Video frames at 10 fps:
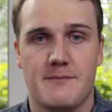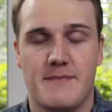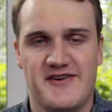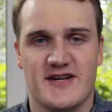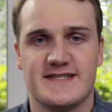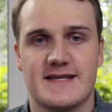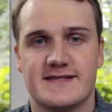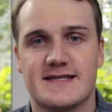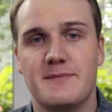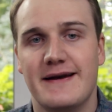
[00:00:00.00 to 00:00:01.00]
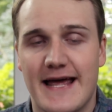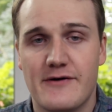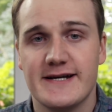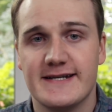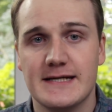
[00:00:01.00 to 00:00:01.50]
measures
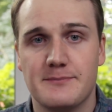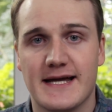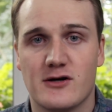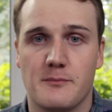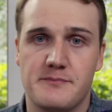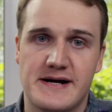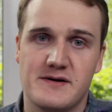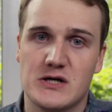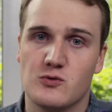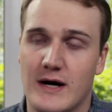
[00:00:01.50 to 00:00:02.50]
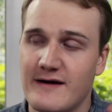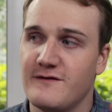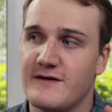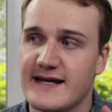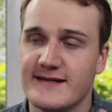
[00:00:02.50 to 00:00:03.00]
similarity by comparing one
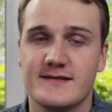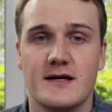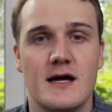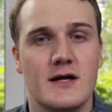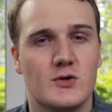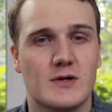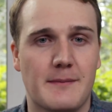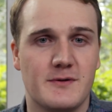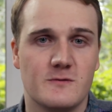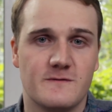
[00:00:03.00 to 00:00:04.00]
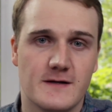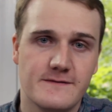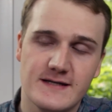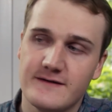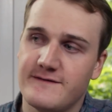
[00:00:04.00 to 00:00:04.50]
face to up to
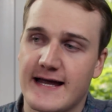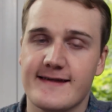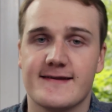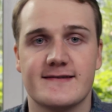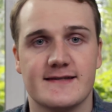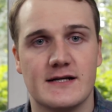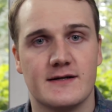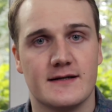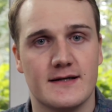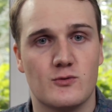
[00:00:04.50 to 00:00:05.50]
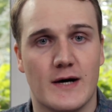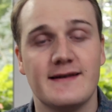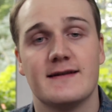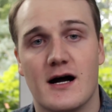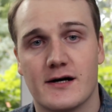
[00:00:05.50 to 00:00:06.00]
fifteen faces in
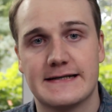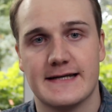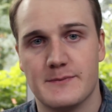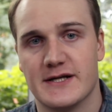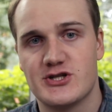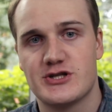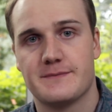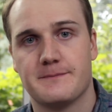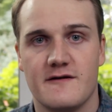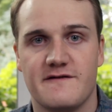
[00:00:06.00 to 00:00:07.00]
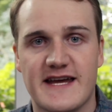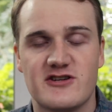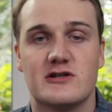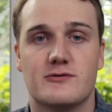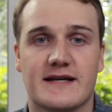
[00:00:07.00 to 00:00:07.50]
one target image.
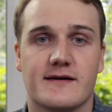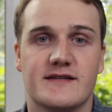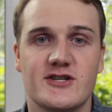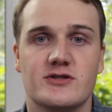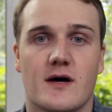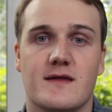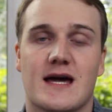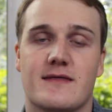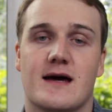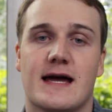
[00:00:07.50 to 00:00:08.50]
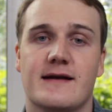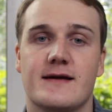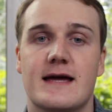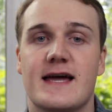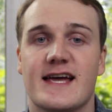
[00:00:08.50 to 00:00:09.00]
Facial recognition, on the other
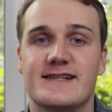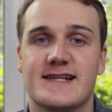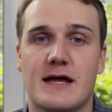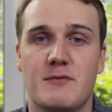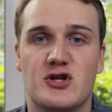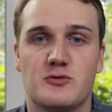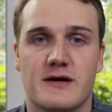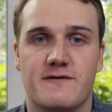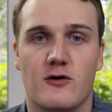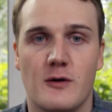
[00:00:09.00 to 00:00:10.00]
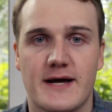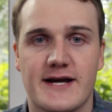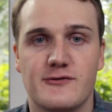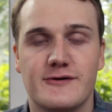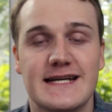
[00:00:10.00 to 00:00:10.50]
hand, is able to perform
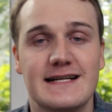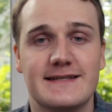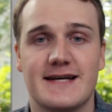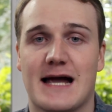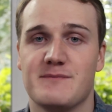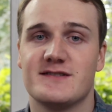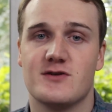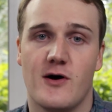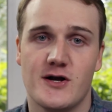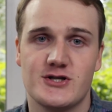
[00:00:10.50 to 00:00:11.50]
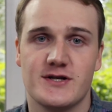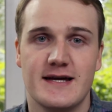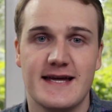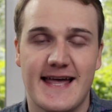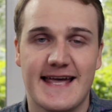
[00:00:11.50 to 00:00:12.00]
a real-time search
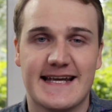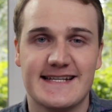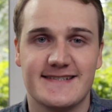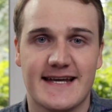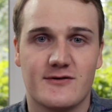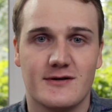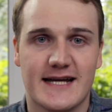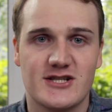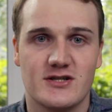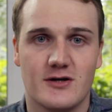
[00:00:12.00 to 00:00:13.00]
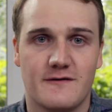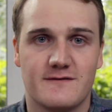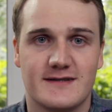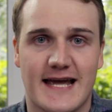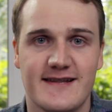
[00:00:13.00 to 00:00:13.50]
against a collection of
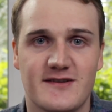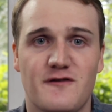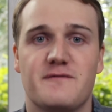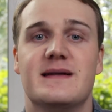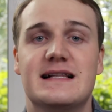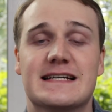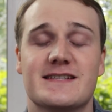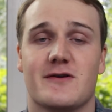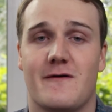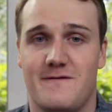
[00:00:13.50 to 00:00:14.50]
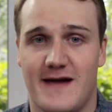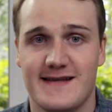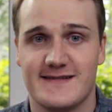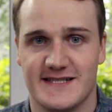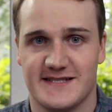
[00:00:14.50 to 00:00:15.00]
tens of millions of
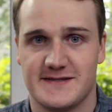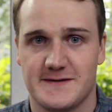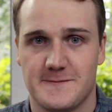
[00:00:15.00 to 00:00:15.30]
faces.